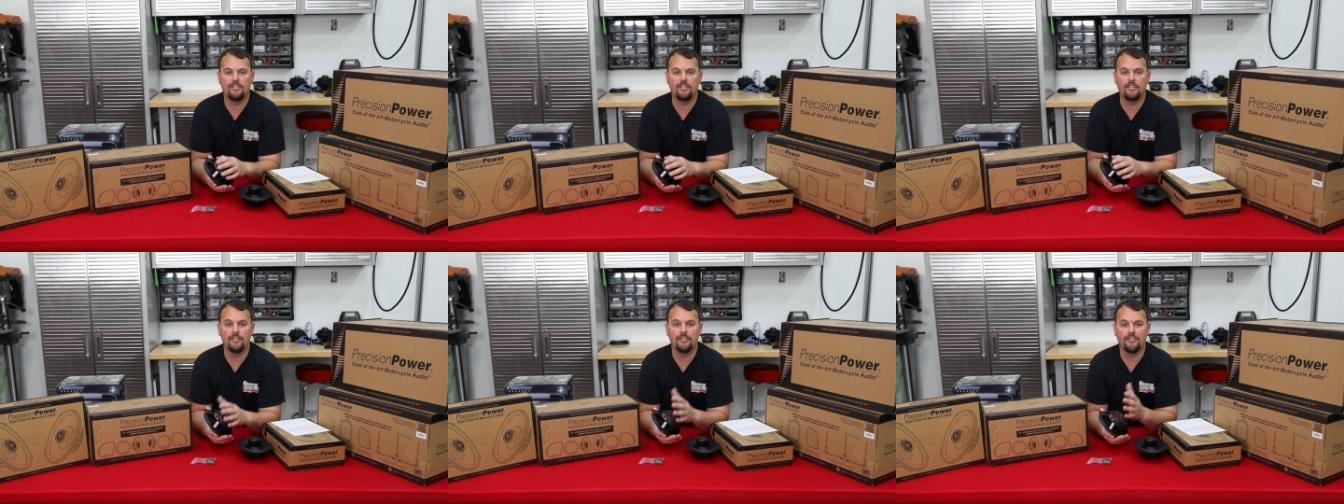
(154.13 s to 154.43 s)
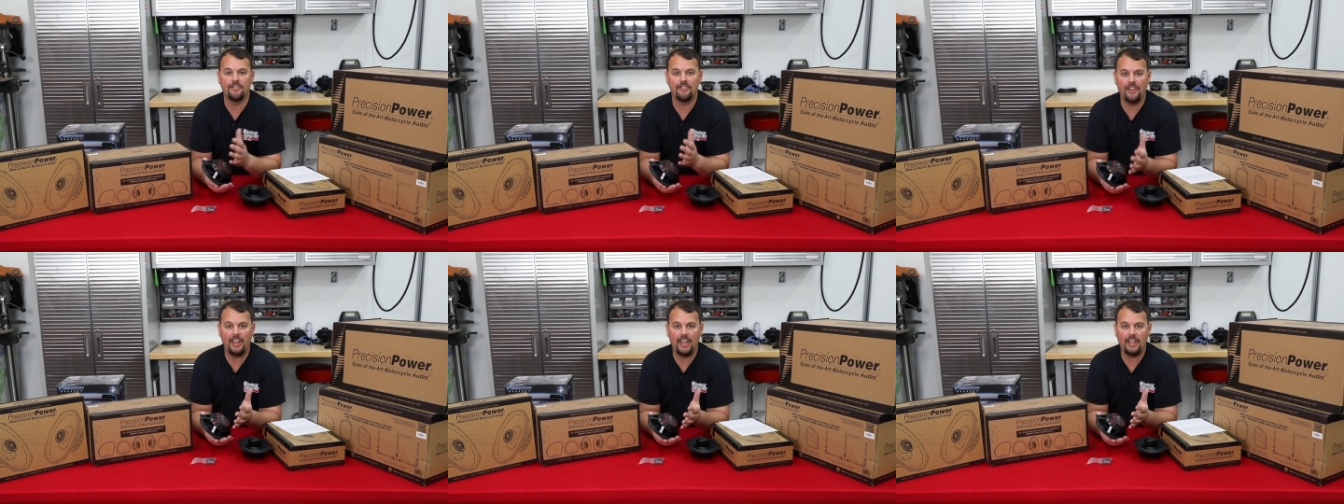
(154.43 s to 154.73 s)
and your
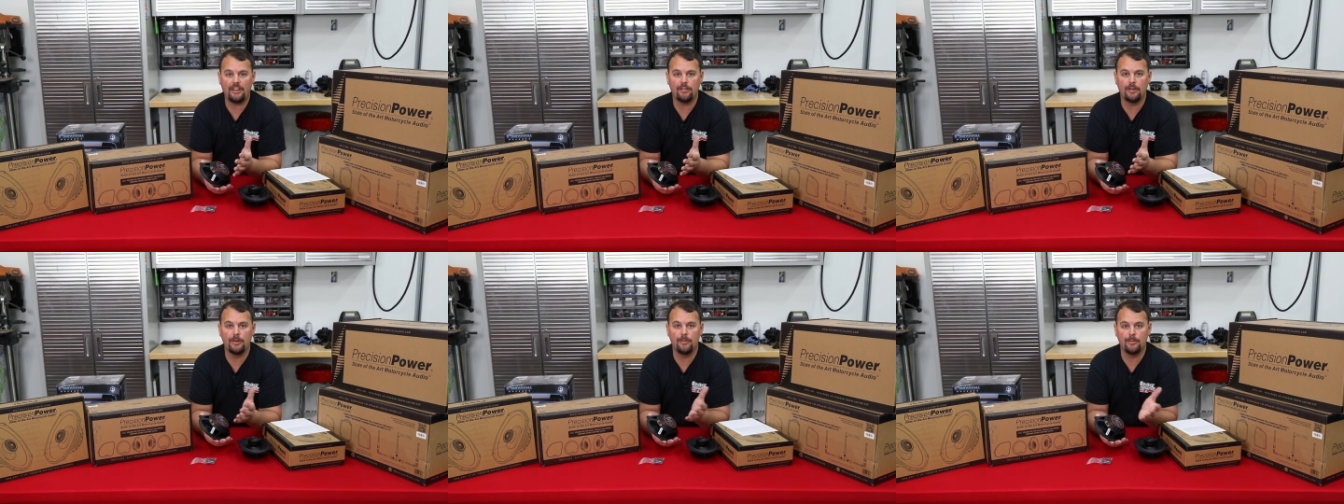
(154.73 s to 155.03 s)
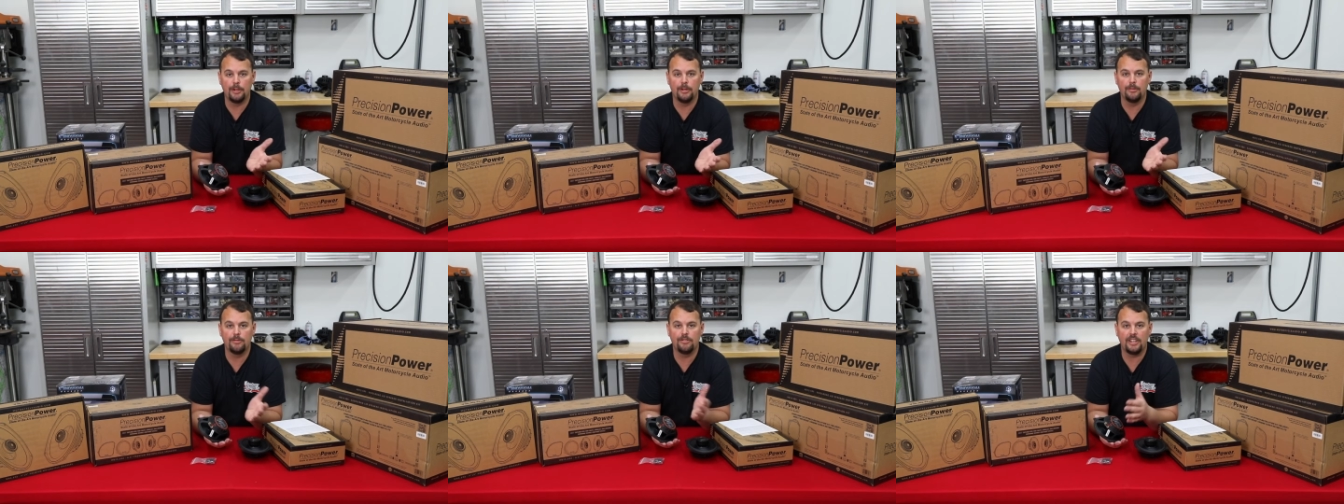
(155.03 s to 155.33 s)
factory
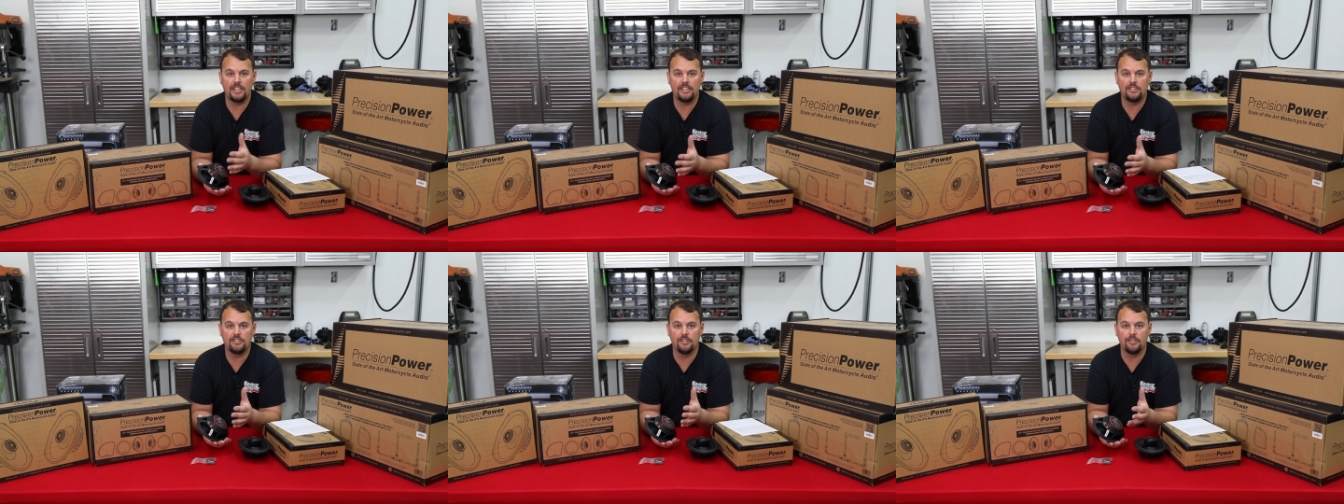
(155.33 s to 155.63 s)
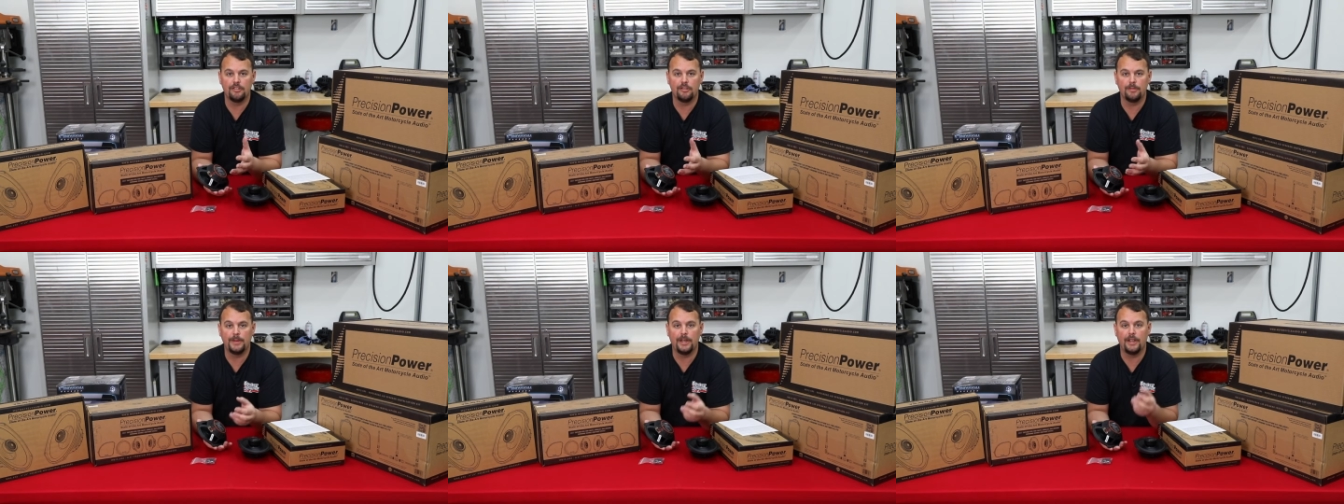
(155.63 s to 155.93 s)
boom stage
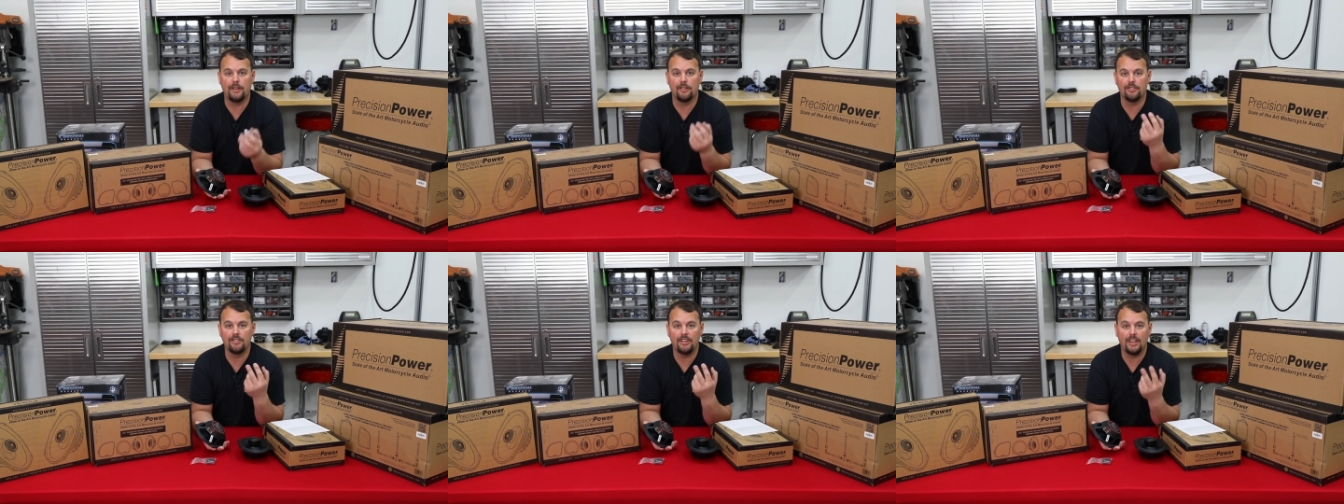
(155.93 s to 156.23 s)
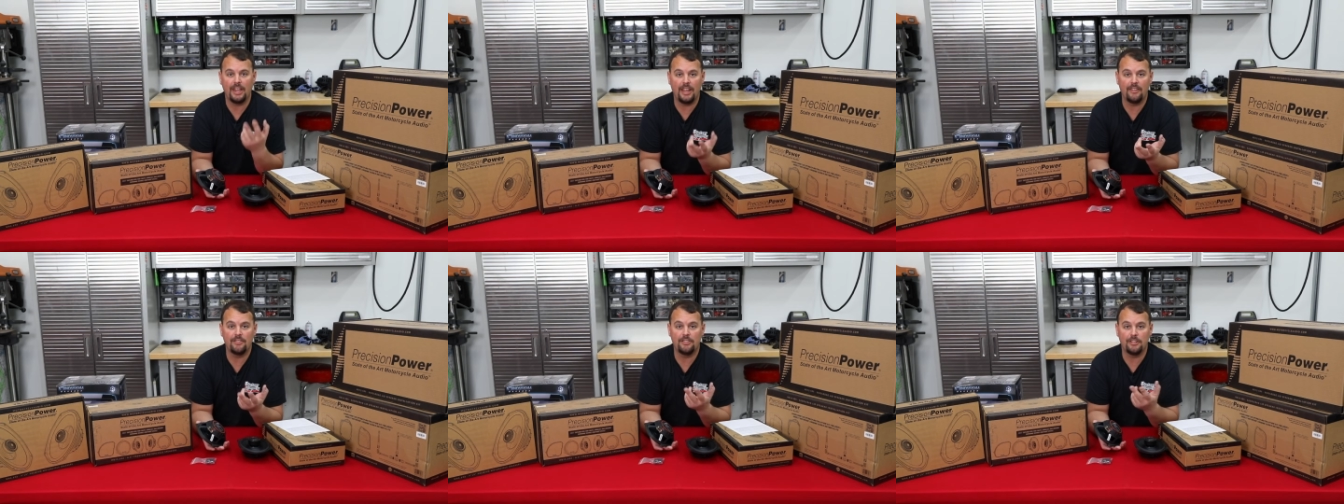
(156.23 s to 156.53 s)
2 speakers
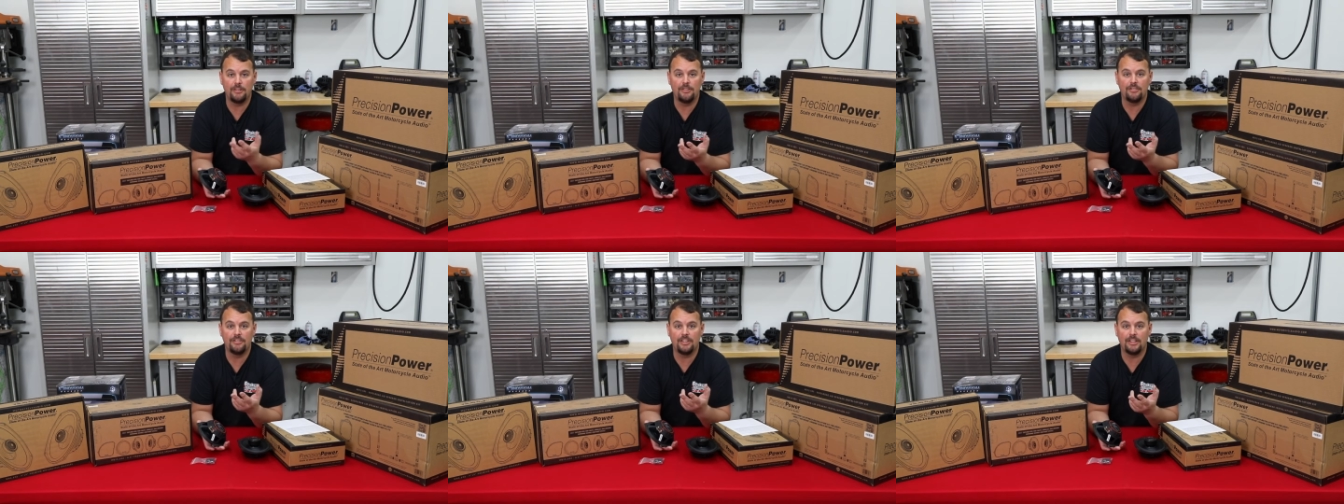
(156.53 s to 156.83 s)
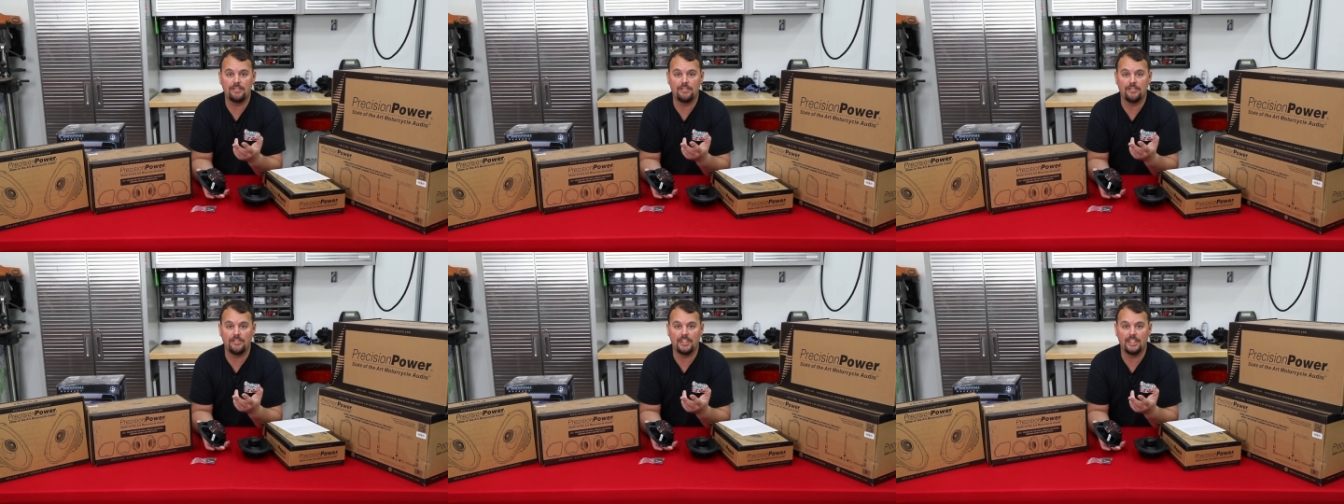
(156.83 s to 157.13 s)
have 2
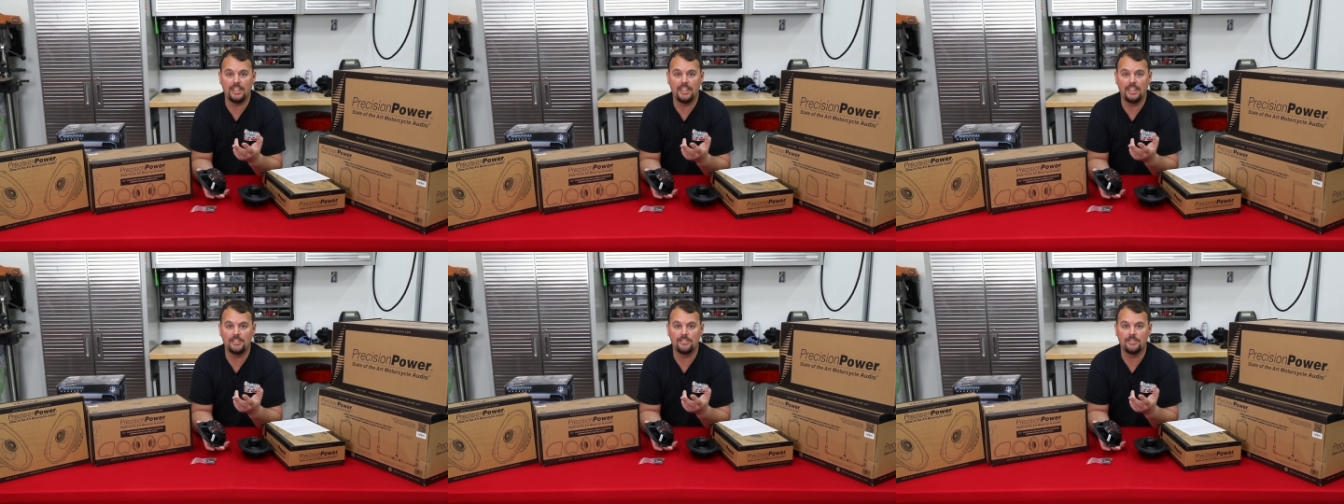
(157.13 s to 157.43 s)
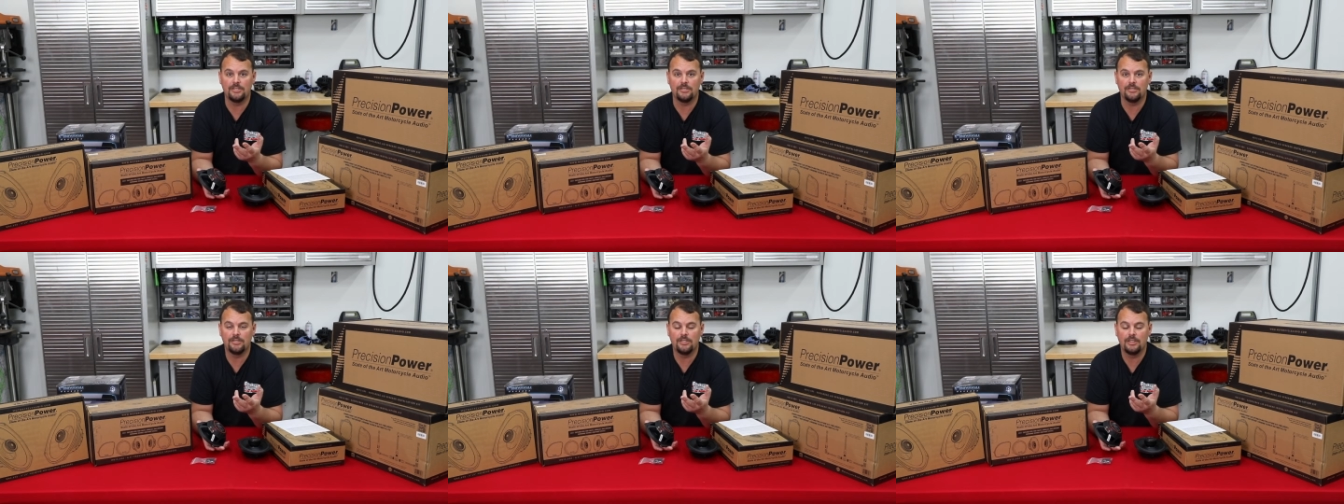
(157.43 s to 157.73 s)
sets of
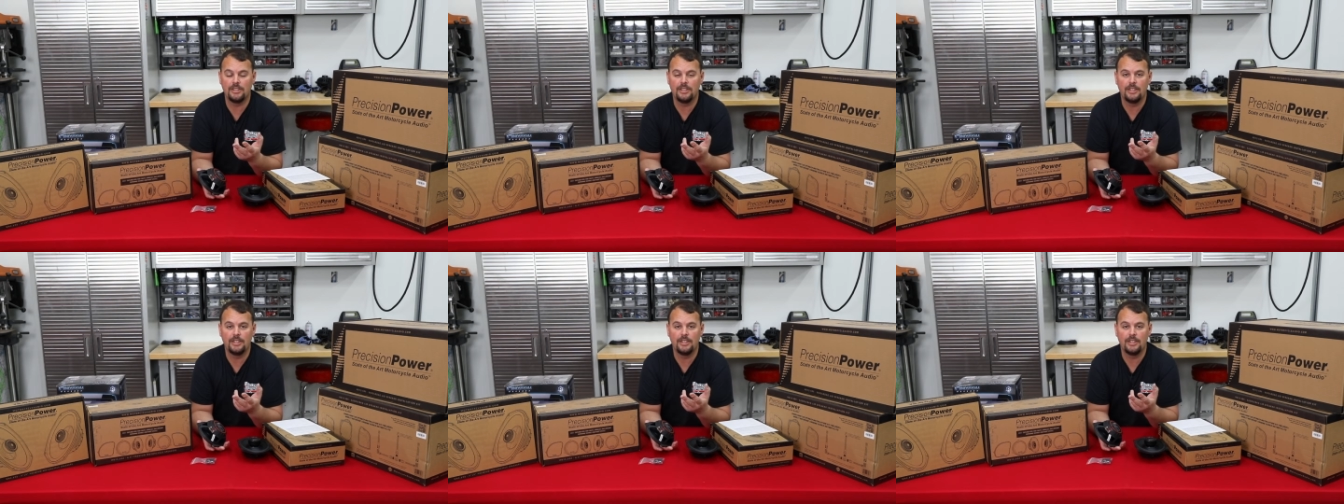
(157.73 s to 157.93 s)
connections.